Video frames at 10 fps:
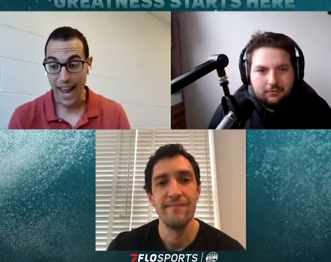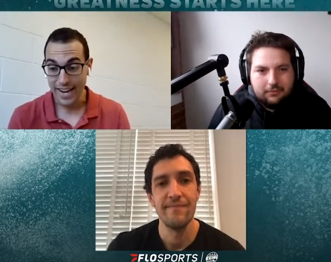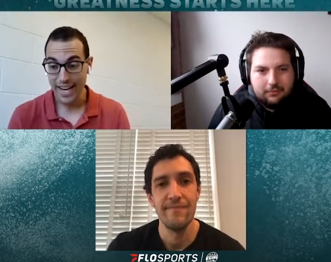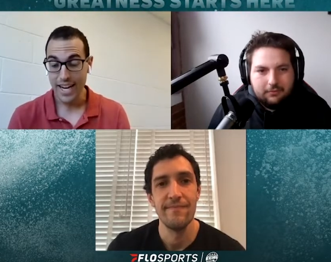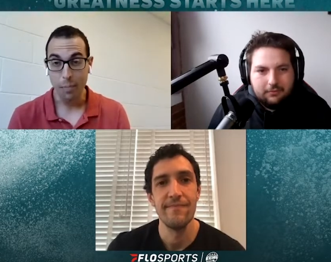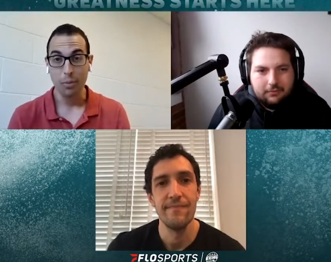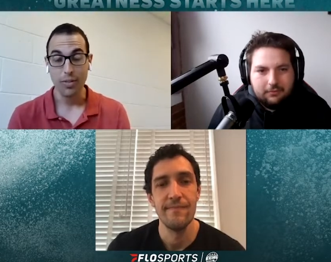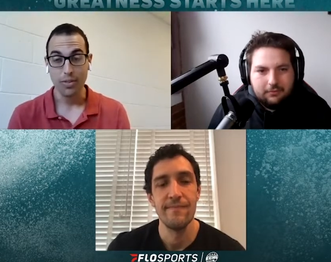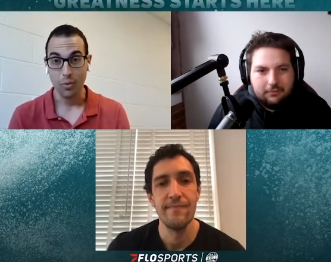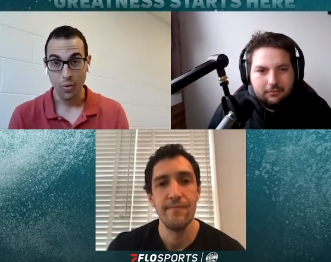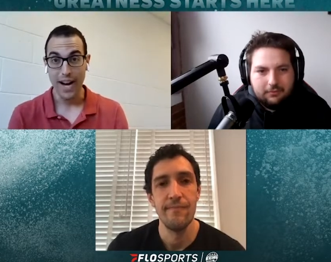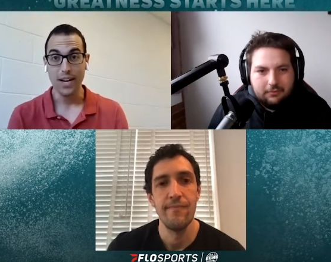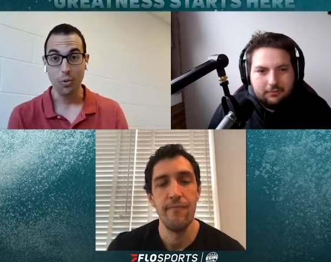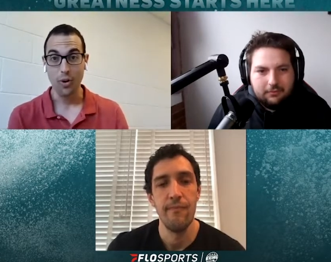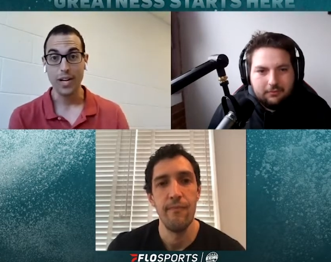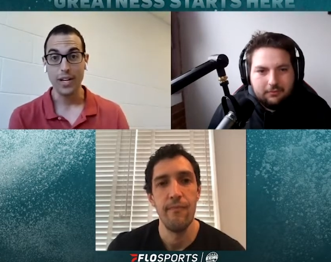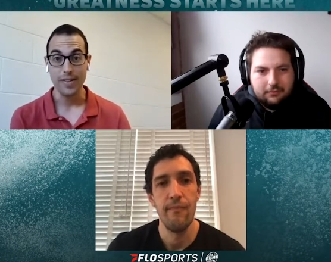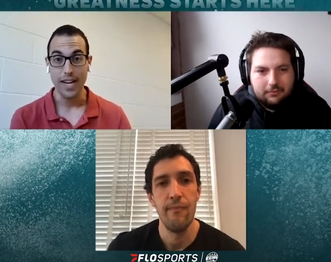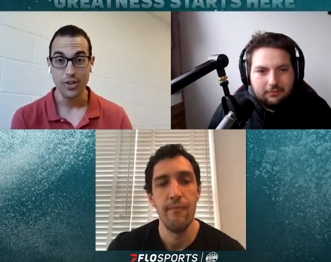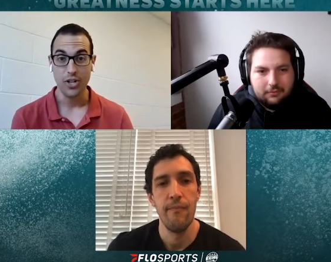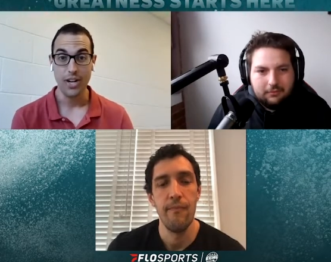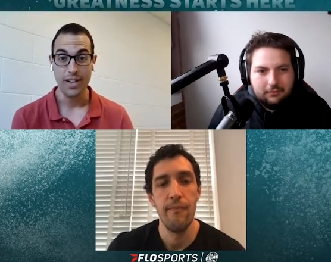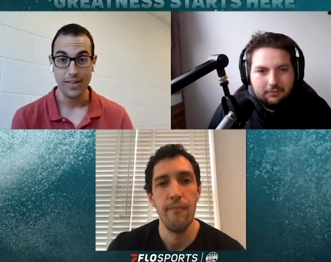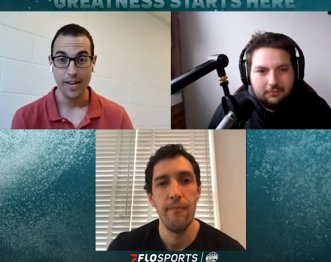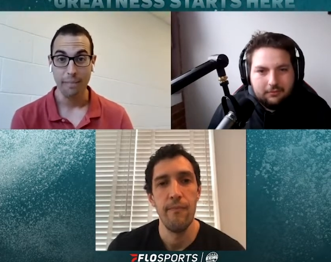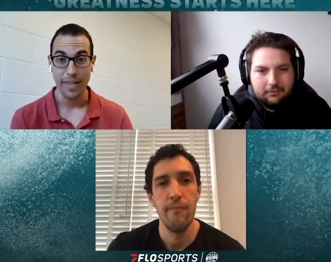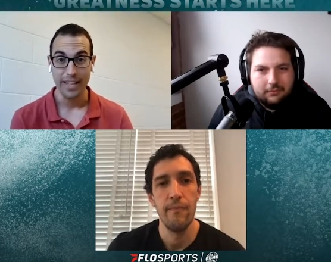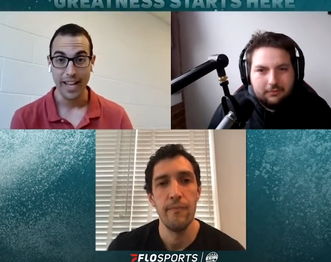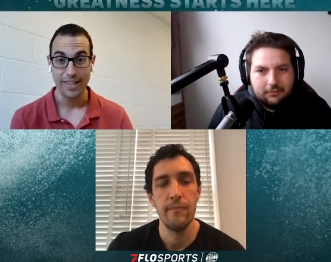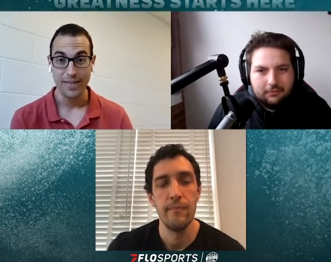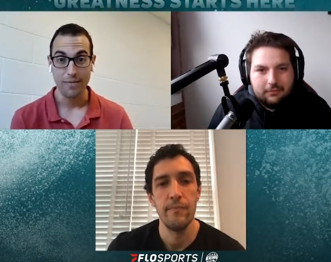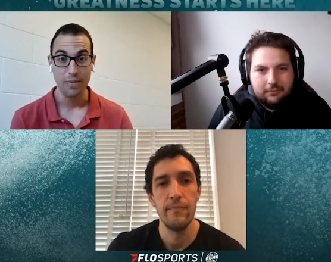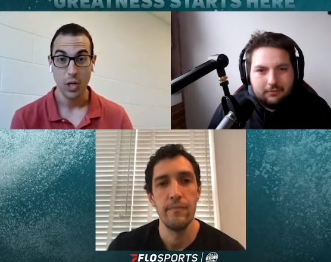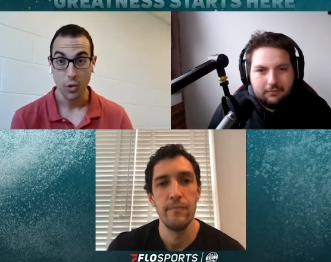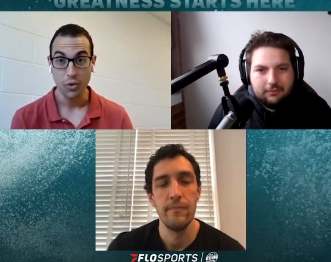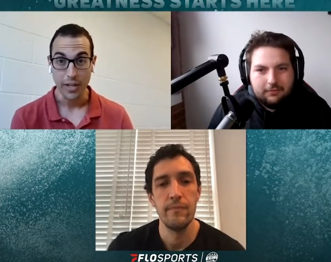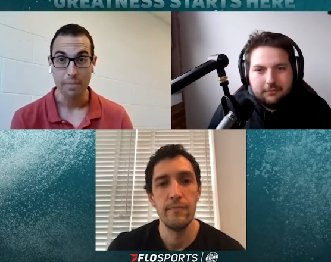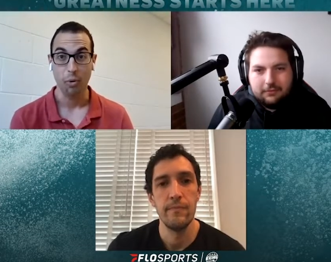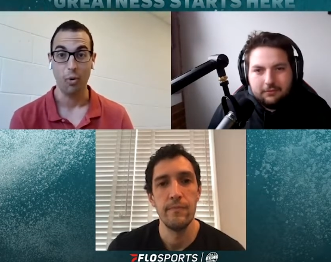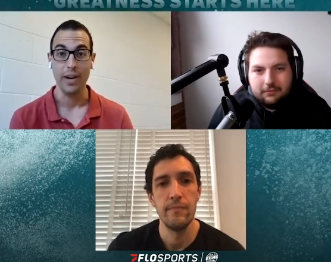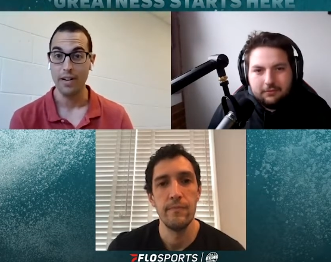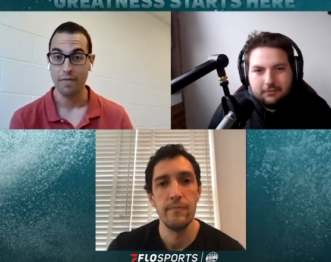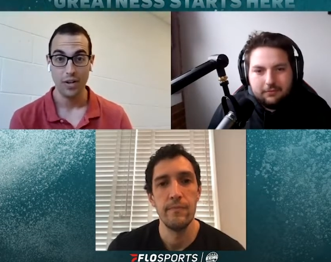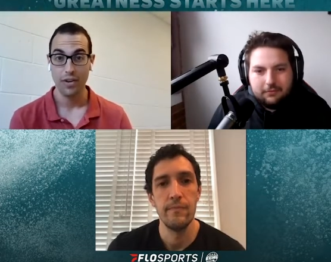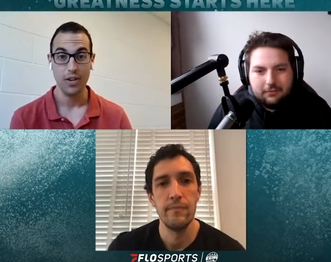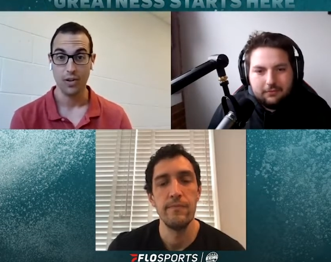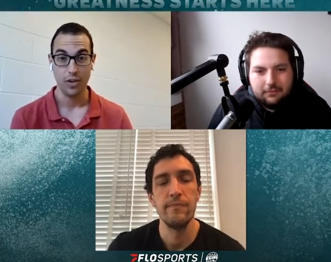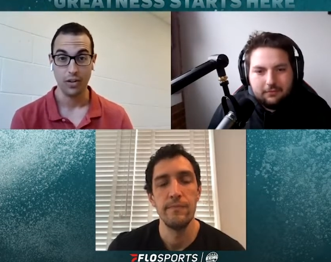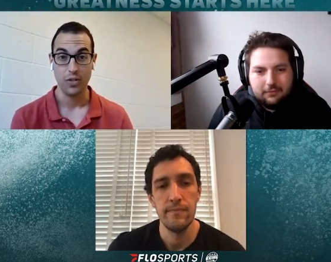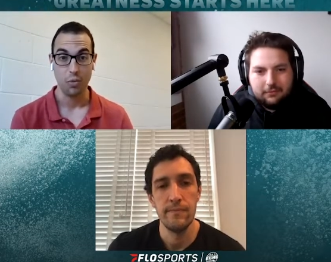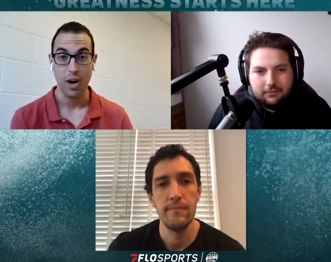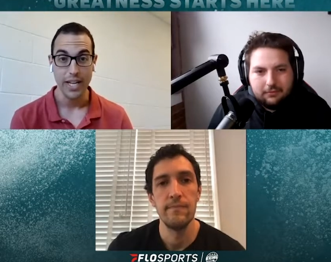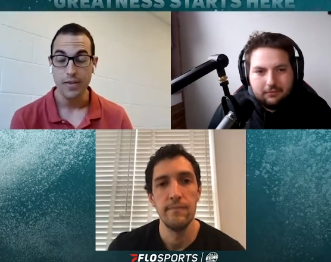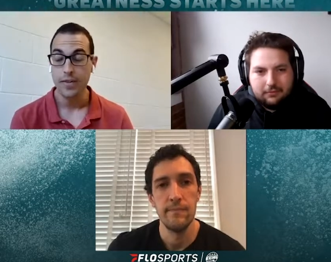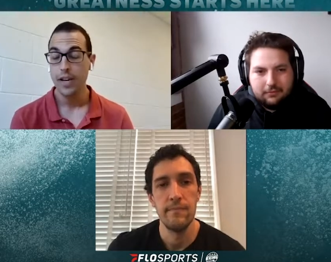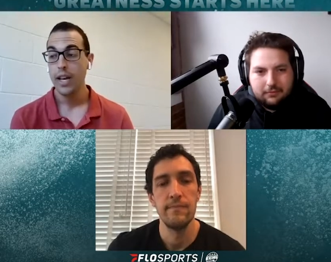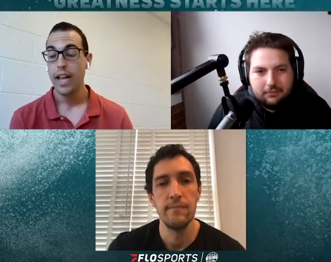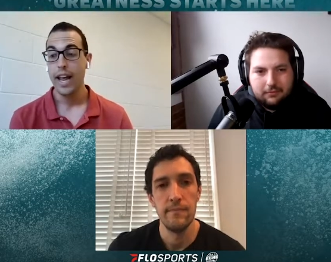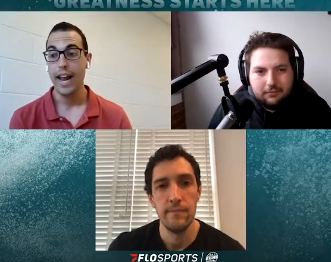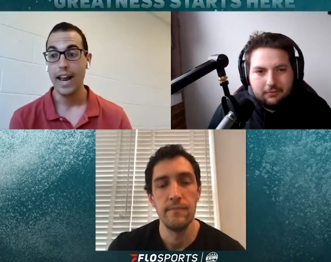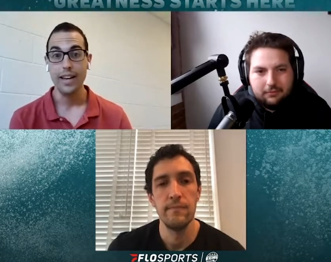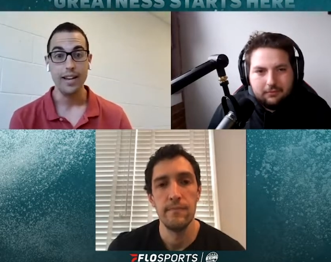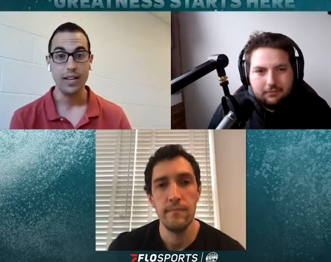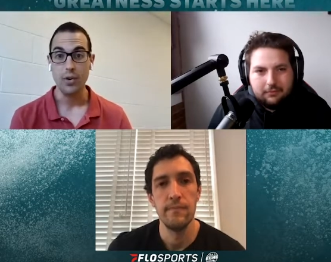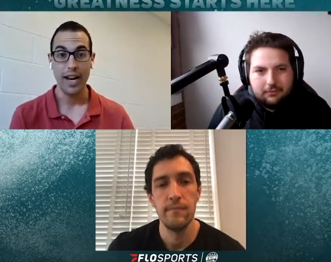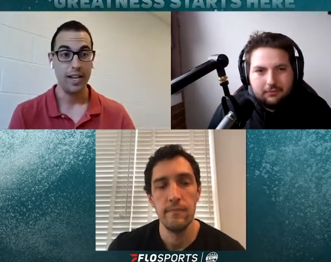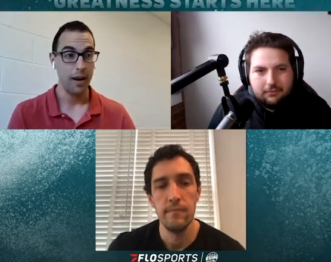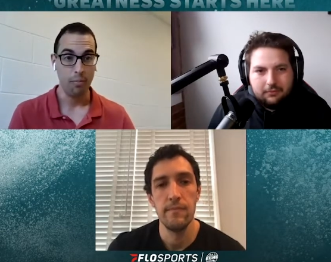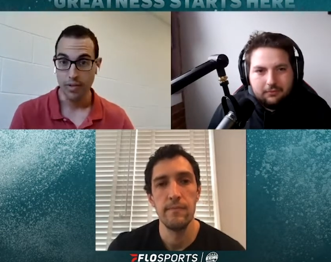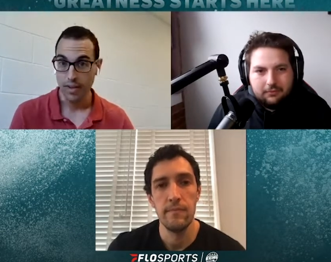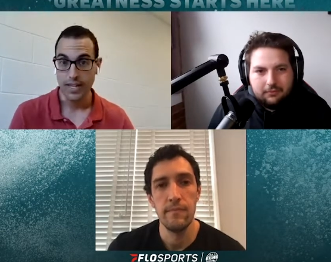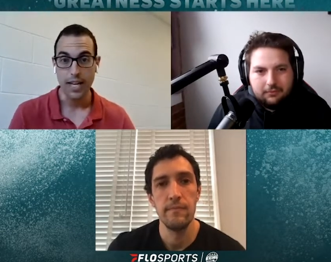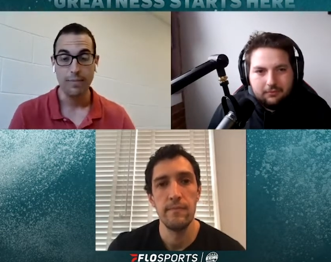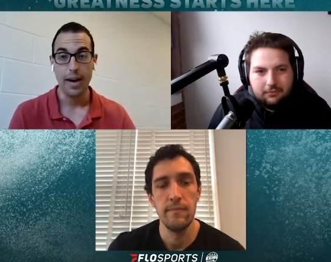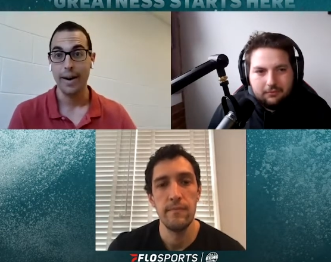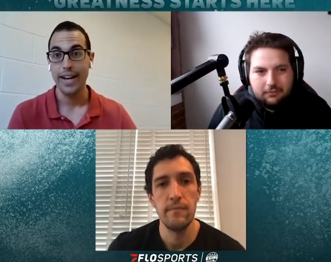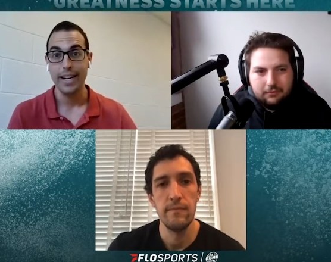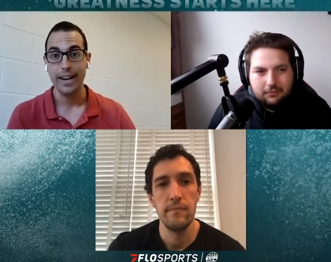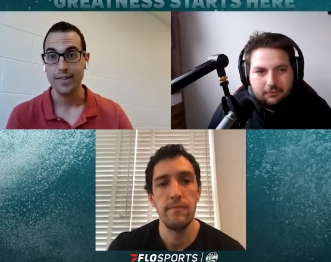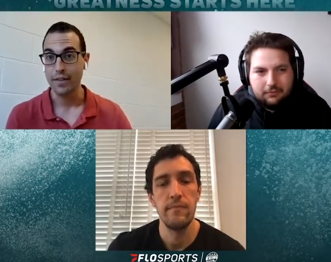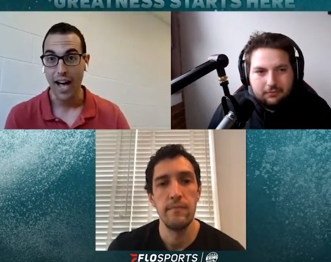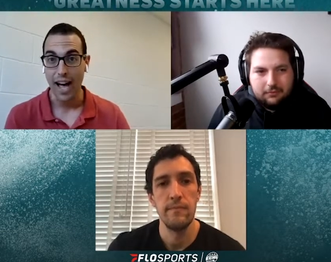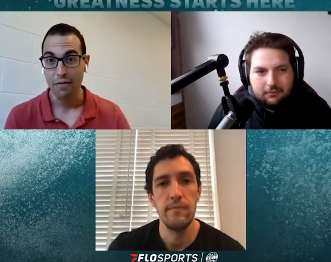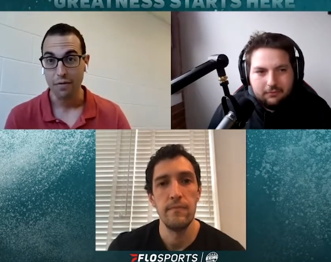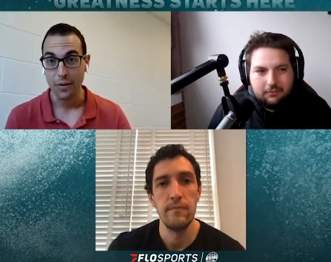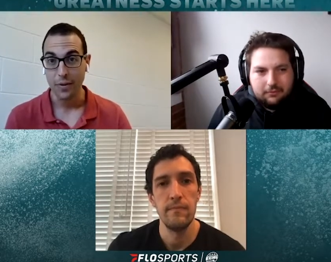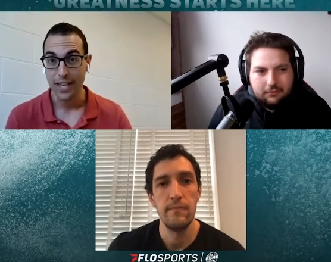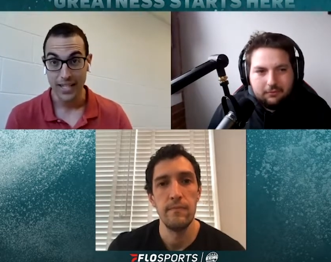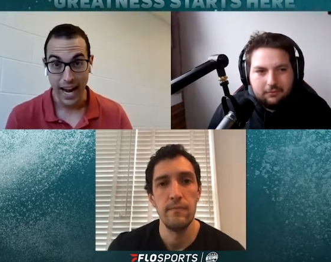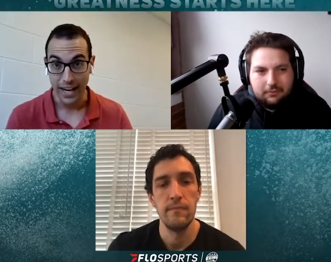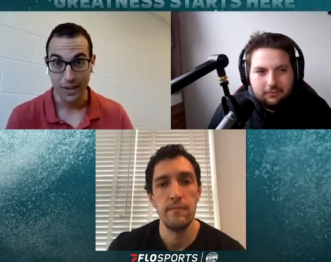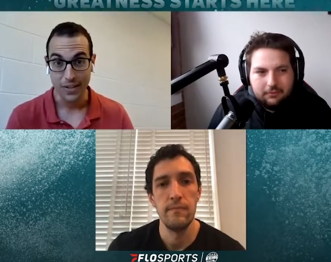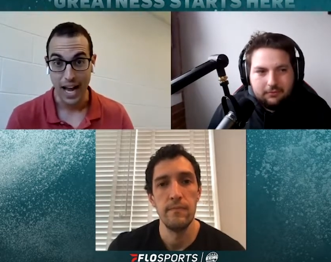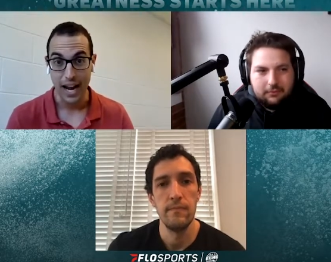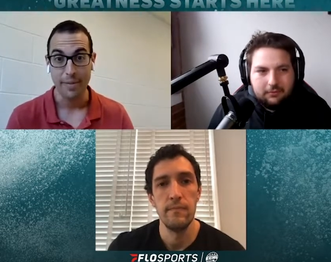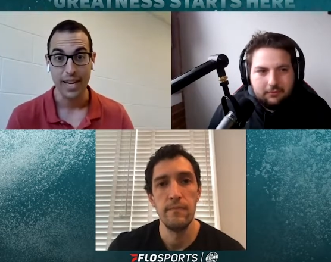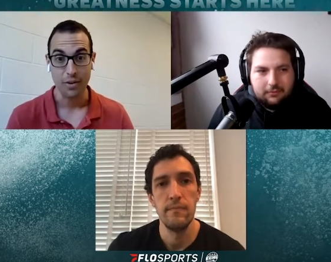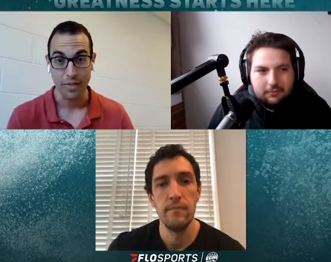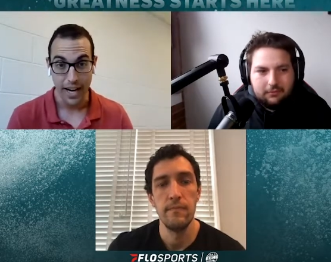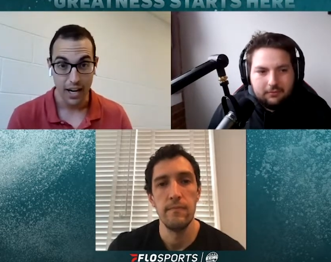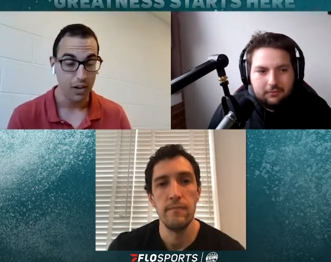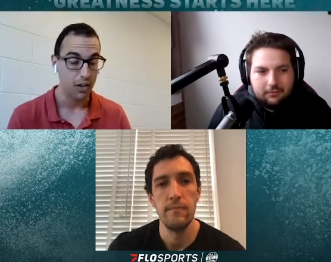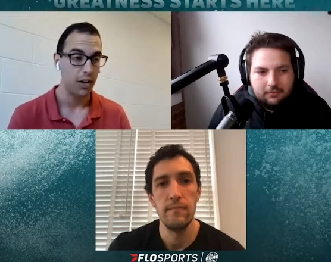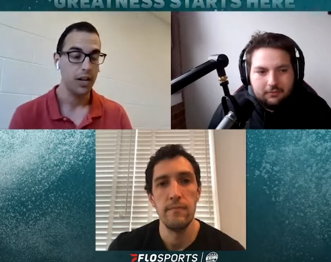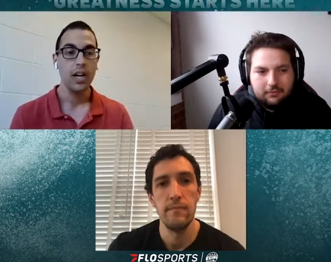Speaker 1: ending up with the right organization is something that's hugely important. If you're in your early 20s, and you end up with a team that might not survive for the entire time that you're there, or,